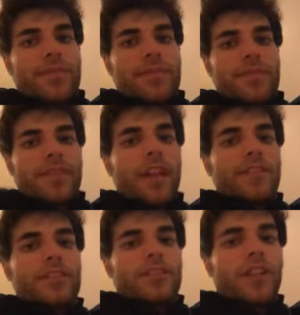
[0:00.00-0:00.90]
Have you
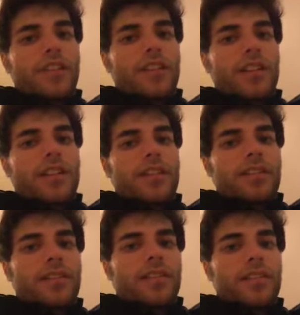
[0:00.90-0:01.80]
started
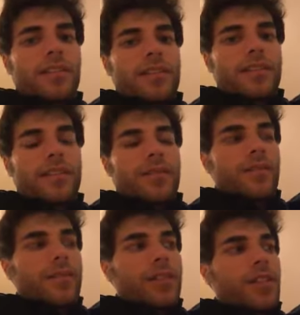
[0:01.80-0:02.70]

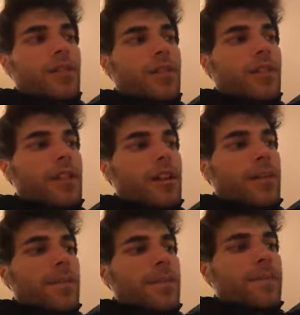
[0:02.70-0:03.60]
your